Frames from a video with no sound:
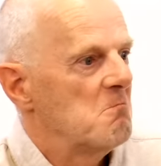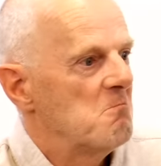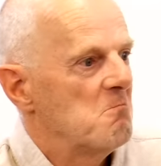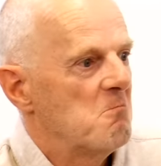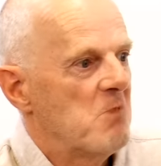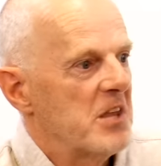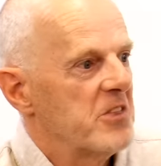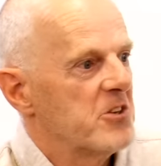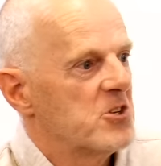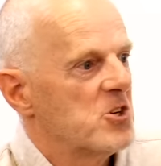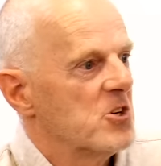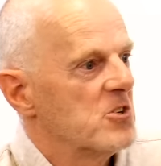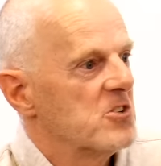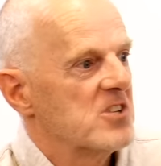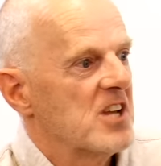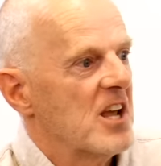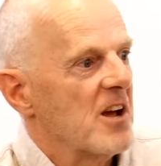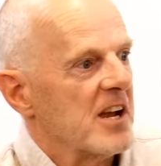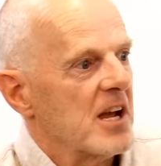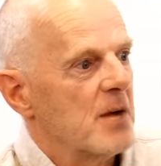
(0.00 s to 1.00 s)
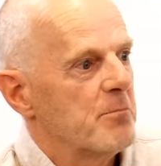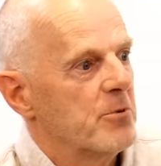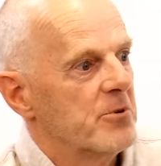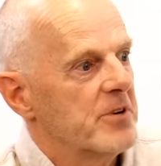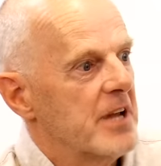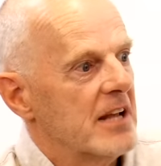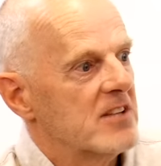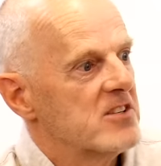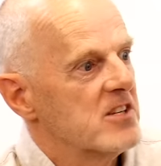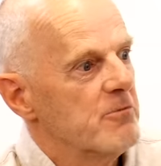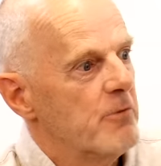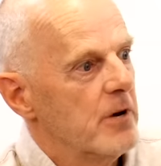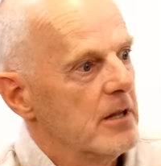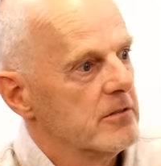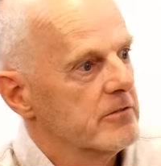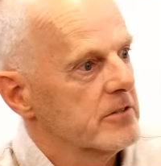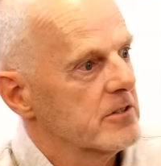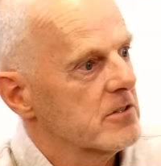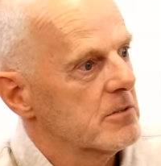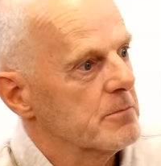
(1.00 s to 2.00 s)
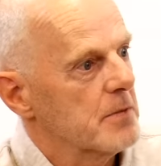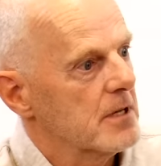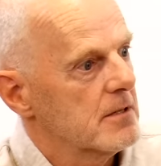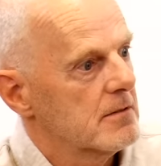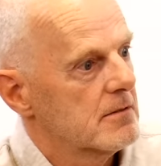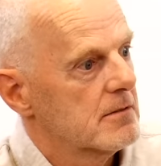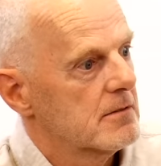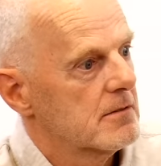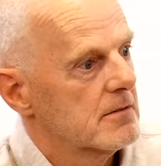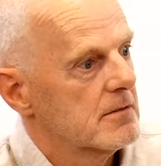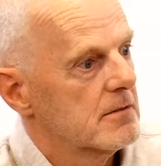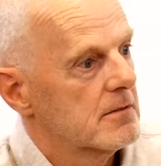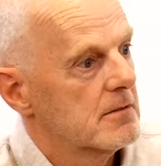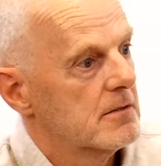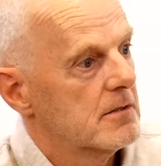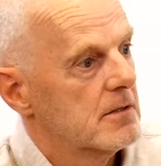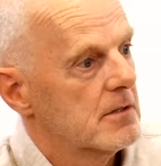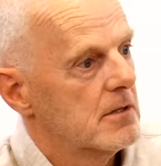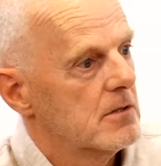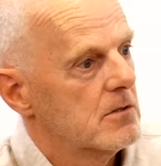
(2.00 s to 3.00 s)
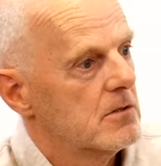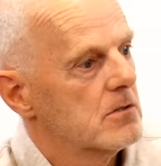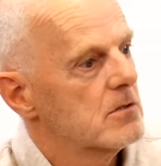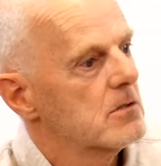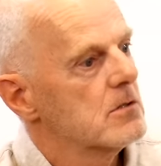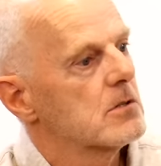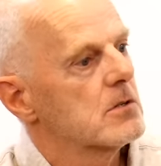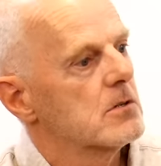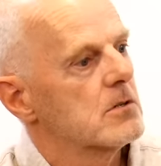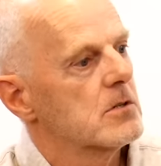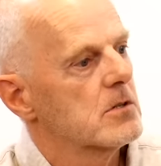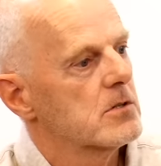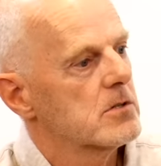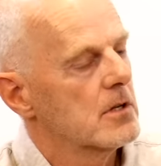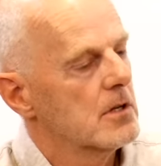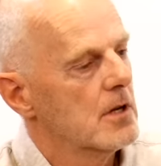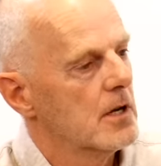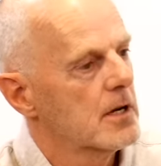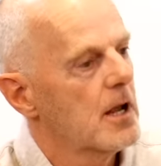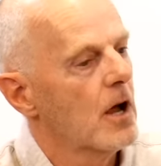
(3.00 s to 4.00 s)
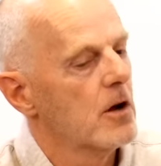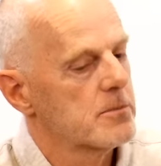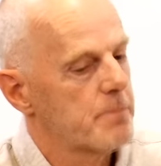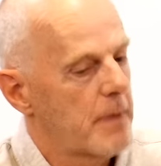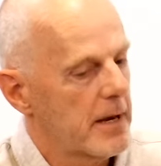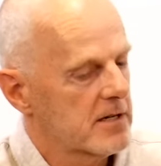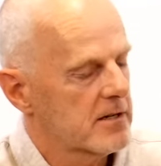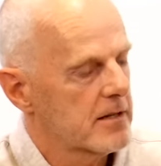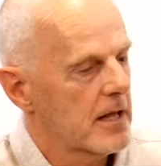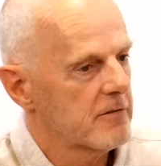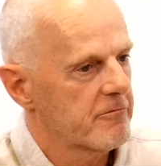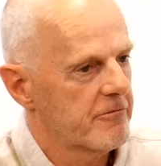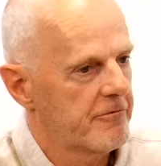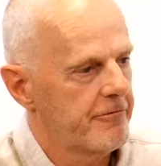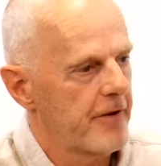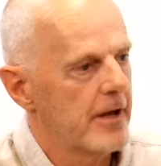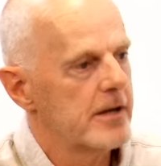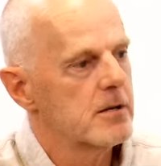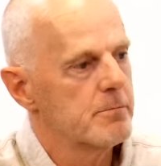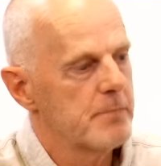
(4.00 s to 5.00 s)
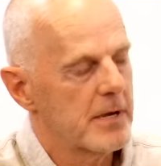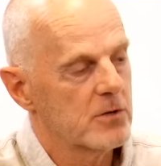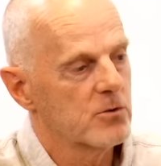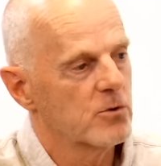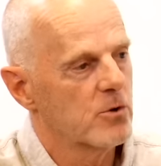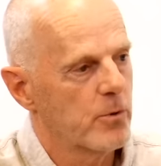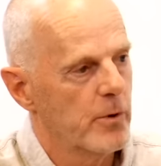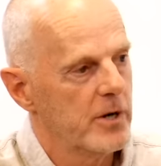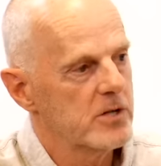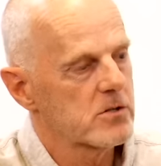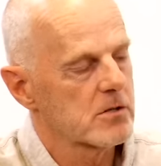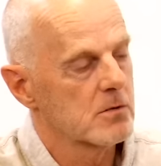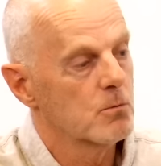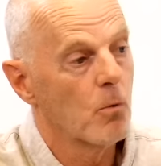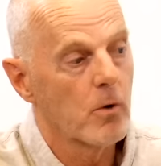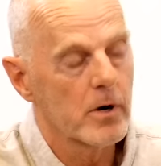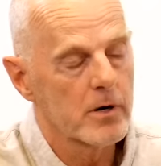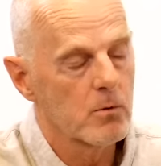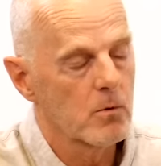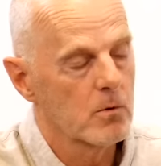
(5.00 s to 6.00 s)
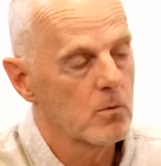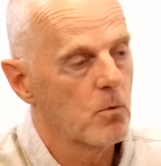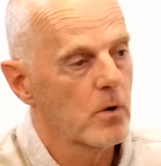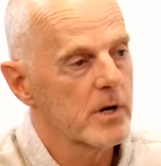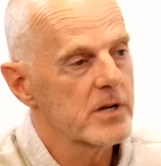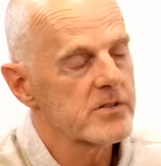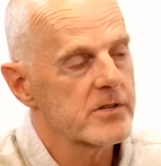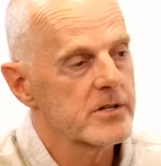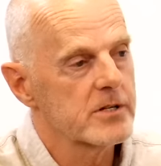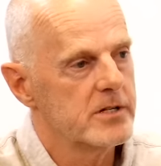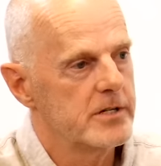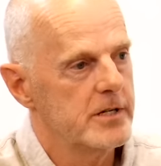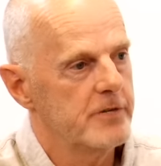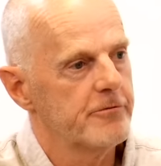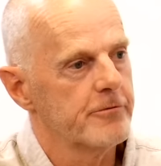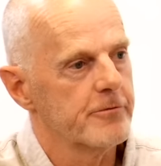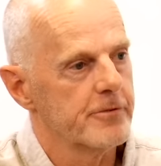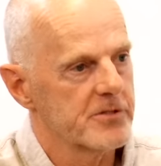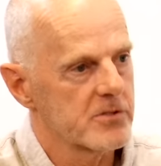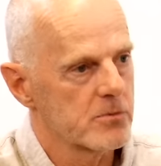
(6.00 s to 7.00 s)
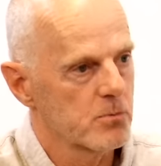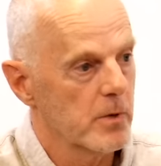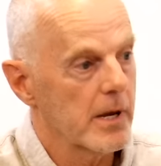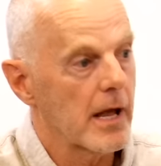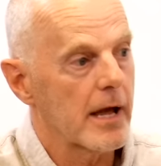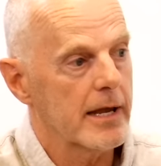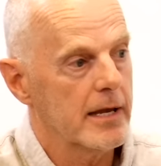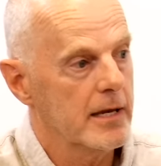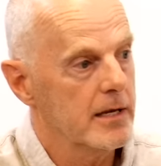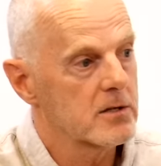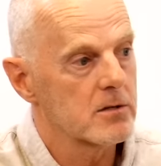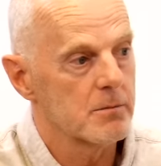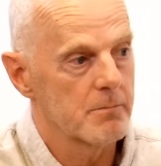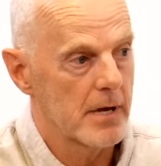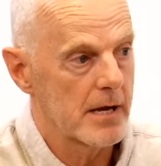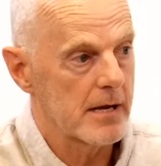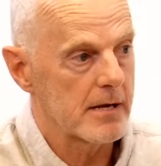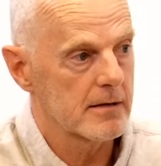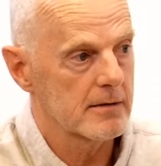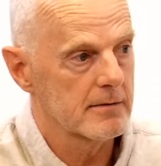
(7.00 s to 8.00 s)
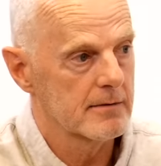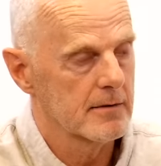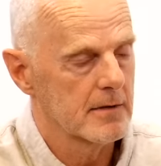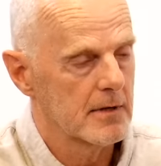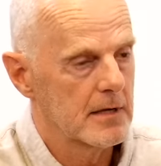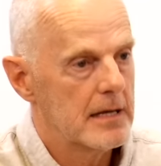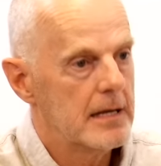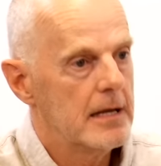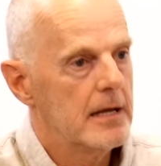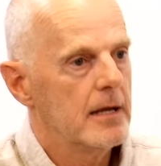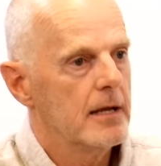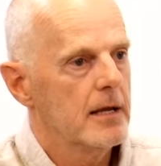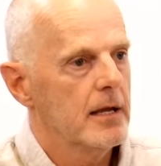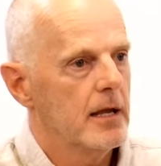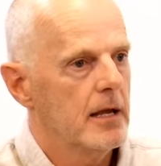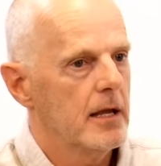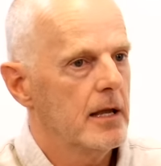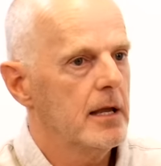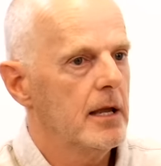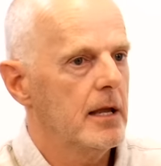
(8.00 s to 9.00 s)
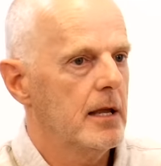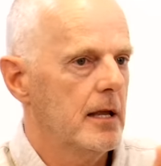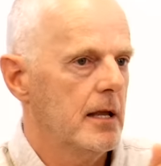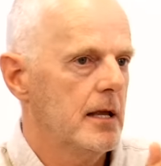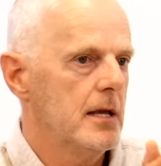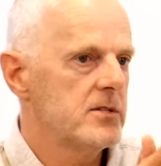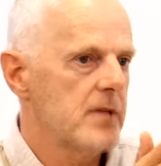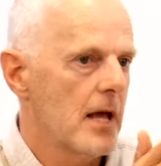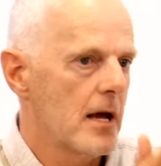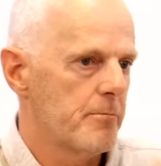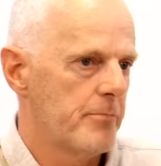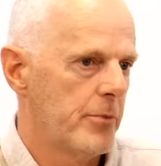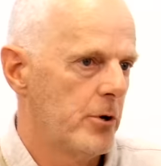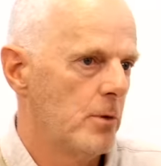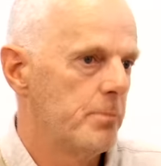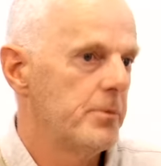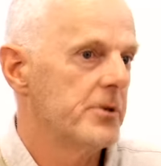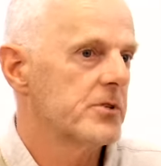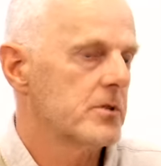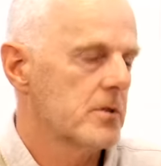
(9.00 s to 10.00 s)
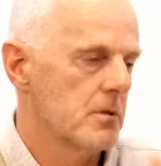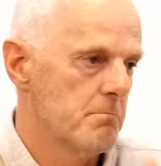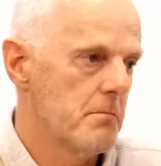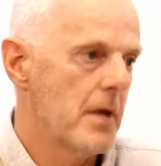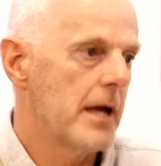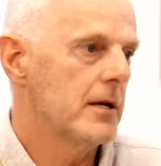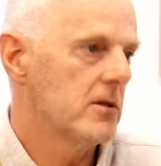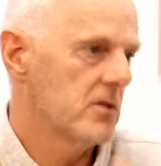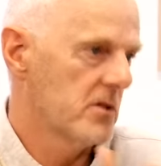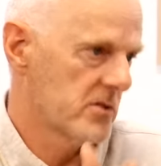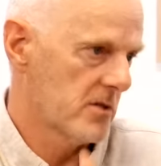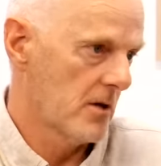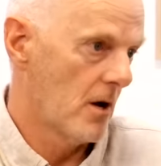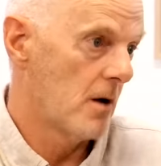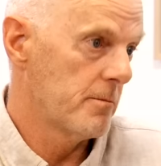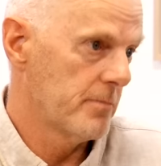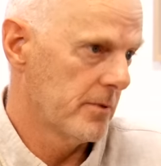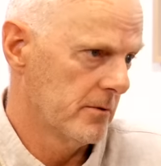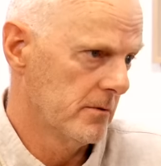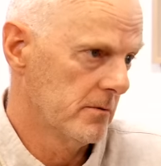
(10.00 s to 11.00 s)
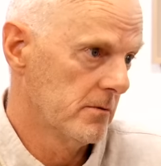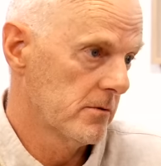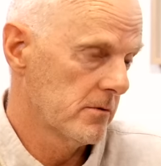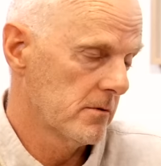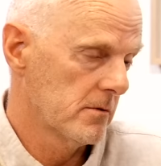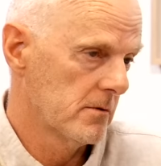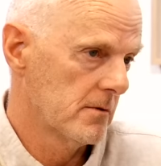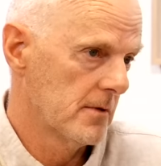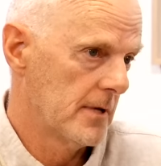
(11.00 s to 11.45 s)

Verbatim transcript: where the church is going up or down is irrelevant to me. Do, do, do, mm. It goes back to that fundamental question. What, what is the difference we are here to make? I, is our purpose to make disciples,